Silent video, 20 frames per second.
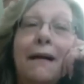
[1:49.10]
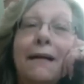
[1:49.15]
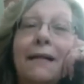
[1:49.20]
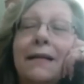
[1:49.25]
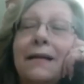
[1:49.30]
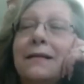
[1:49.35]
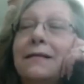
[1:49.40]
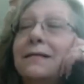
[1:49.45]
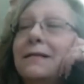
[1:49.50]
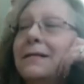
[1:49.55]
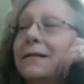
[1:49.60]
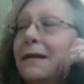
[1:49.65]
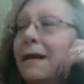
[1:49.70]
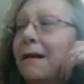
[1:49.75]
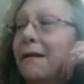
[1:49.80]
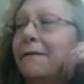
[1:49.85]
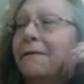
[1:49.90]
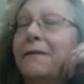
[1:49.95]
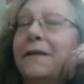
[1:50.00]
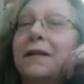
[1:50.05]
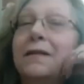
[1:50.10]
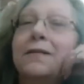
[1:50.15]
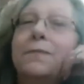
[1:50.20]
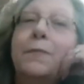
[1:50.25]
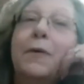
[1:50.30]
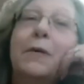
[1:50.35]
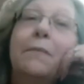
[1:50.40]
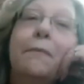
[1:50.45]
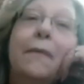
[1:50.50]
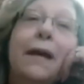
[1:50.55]
of this stuff has
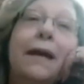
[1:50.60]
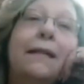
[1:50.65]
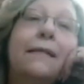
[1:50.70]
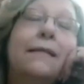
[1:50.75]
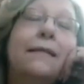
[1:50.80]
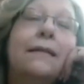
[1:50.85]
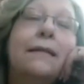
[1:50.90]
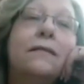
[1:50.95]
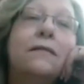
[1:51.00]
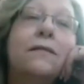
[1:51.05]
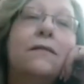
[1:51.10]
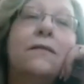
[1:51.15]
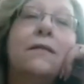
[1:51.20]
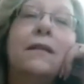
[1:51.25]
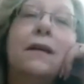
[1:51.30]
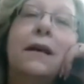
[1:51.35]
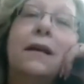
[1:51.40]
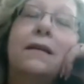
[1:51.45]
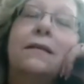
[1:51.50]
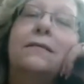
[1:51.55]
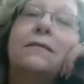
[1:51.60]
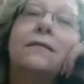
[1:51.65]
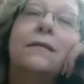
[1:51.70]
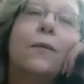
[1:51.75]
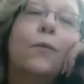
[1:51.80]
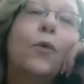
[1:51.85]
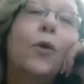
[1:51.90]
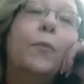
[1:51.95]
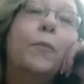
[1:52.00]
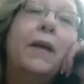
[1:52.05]
been made. These are things
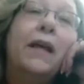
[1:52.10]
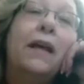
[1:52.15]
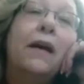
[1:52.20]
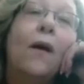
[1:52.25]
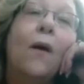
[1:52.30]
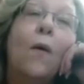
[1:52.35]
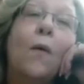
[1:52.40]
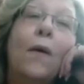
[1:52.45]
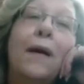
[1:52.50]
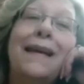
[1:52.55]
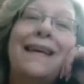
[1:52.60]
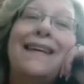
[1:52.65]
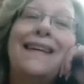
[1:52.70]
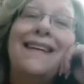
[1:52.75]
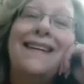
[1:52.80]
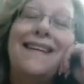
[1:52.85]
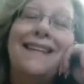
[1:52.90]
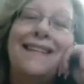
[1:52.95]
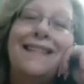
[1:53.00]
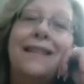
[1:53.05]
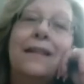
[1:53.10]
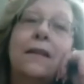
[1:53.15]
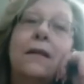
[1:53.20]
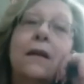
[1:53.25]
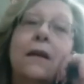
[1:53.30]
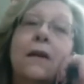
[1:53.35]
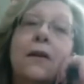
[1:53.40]
that will be going in